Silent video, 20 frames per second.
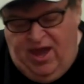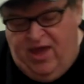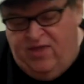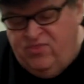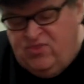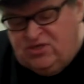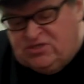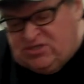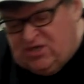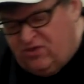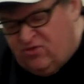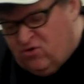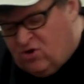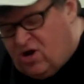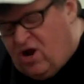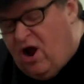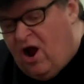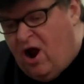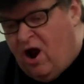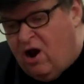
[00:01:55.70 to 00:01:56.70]
And this other
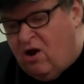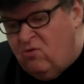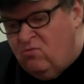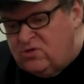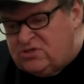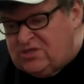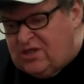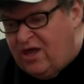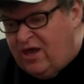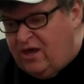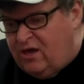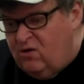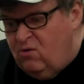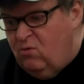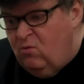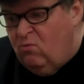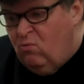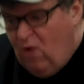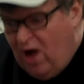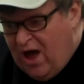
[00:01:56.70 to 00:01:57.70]
car was like,
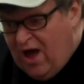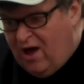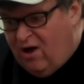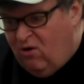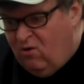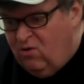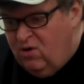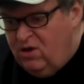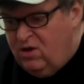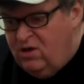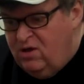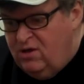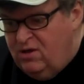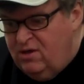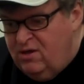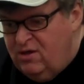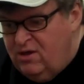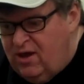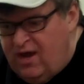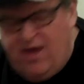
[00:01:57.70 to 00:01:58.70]
wow,
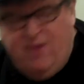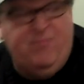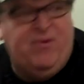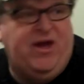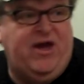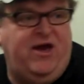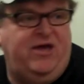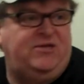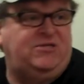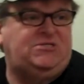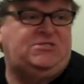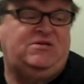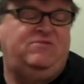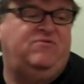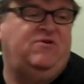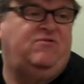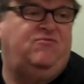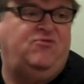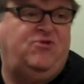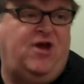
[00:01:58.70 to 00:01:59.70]
I had my Honda
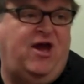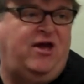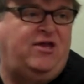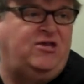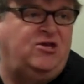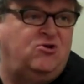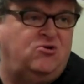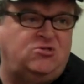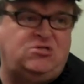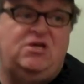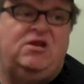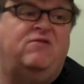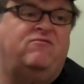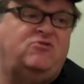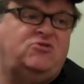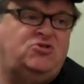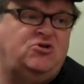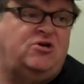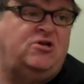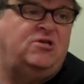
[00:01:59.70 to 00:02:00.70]
Civic for 9 years. I
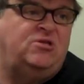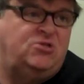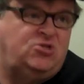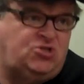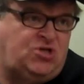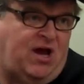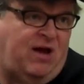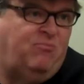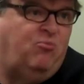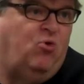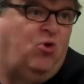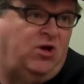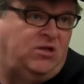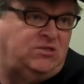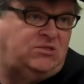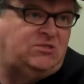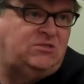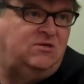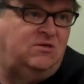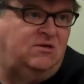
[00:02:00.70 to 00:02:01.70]
never took it in the shop
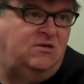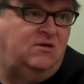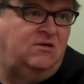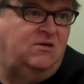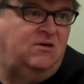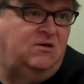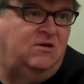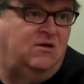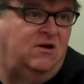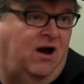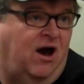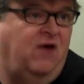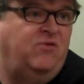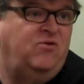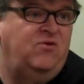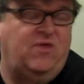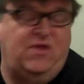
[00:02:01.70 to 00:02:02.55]
once, other